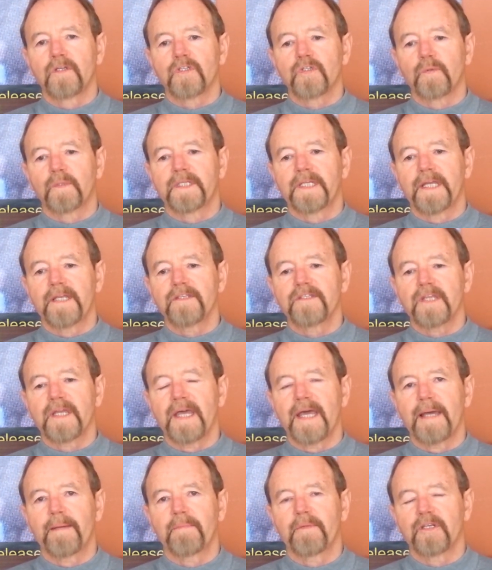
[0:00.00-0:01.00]
So what tends to
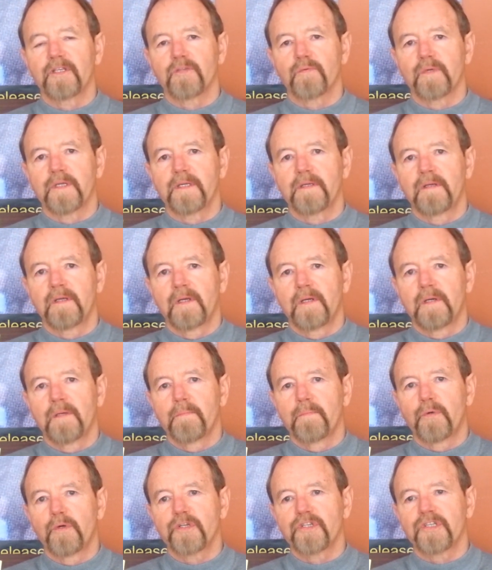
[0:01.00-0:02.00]
happen is we
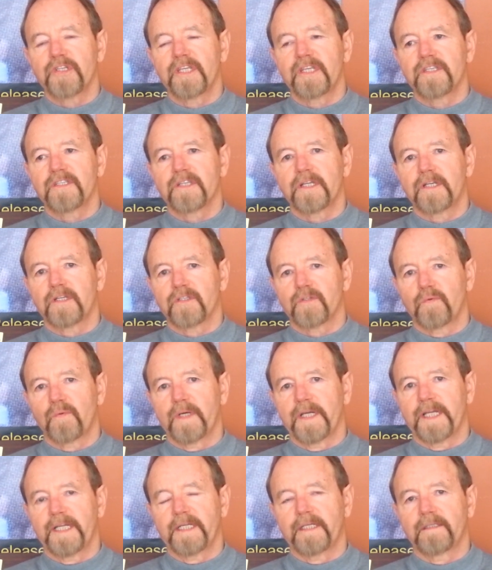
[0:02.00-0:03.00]
push these things
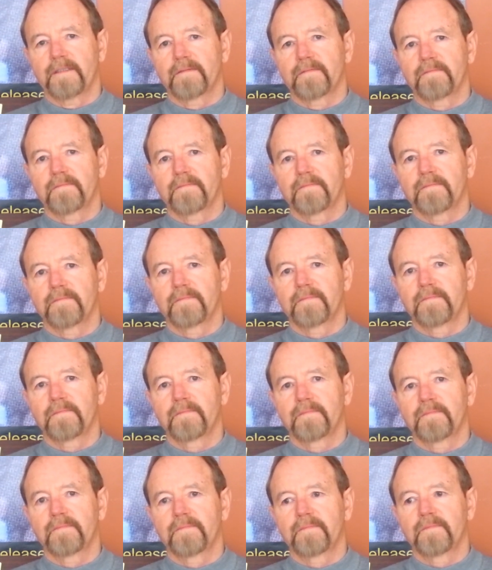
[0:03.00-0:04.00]
away.
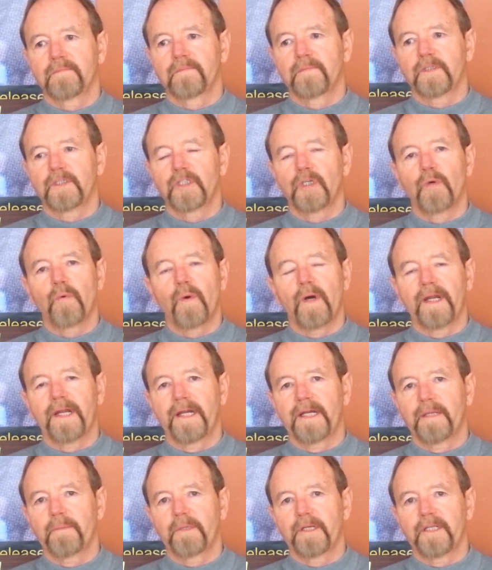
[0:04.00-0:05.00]
We don't want
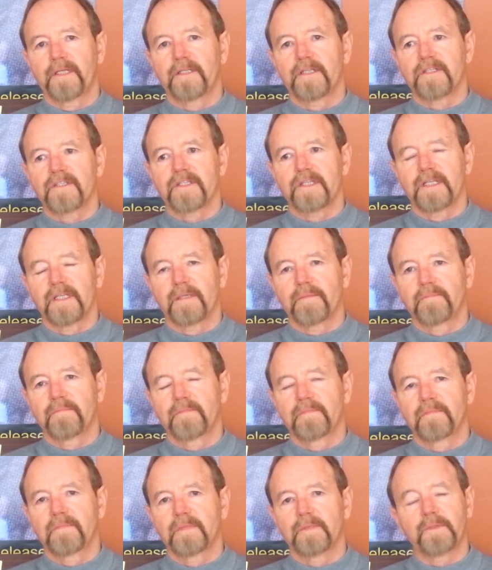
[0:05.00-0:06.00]
anybody to see them.
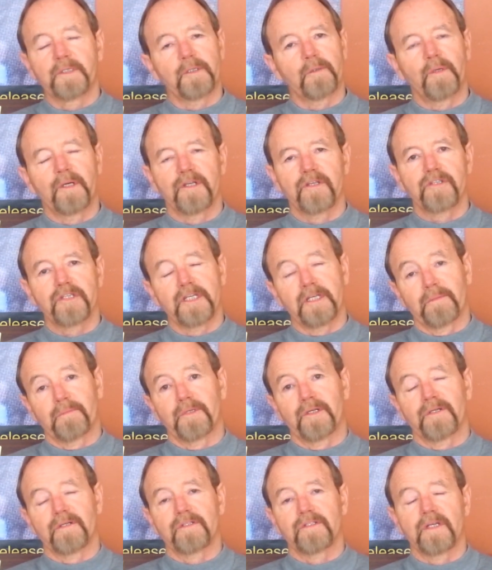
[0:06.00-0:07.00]
We don't want to see them
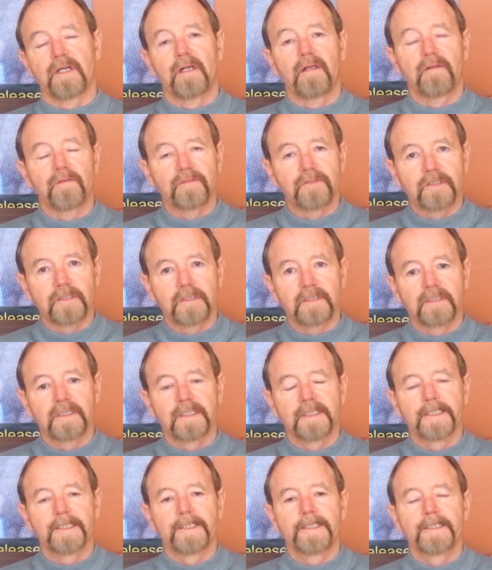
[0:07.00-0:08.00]
for ourselves.
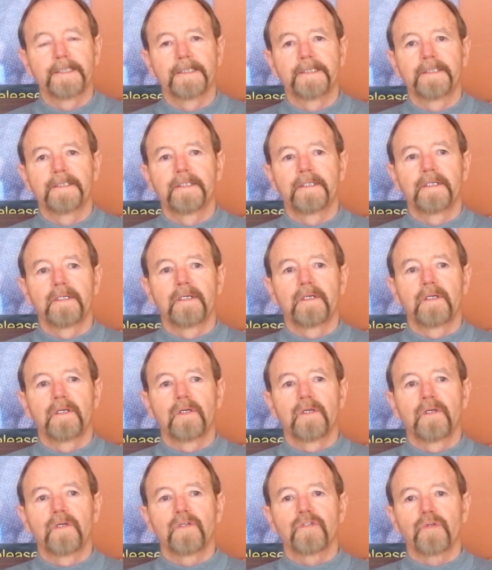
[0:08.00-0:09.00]

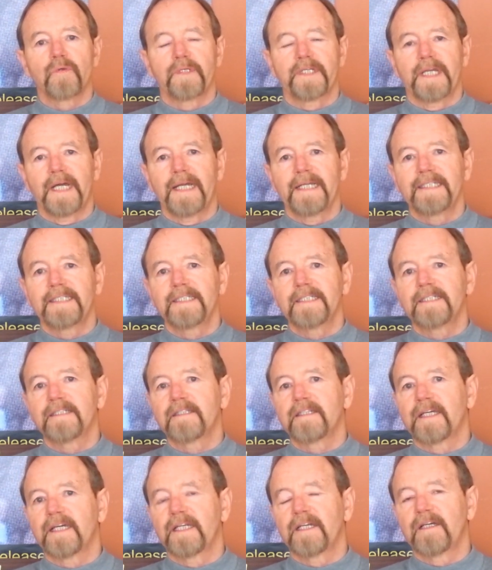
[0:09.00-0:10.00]
So the
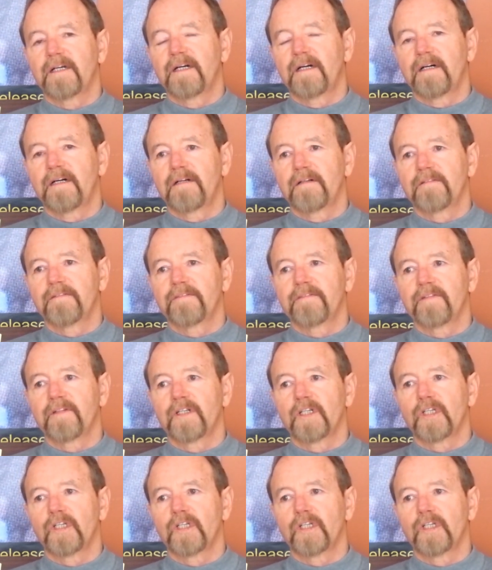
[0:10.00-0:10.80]
idea then of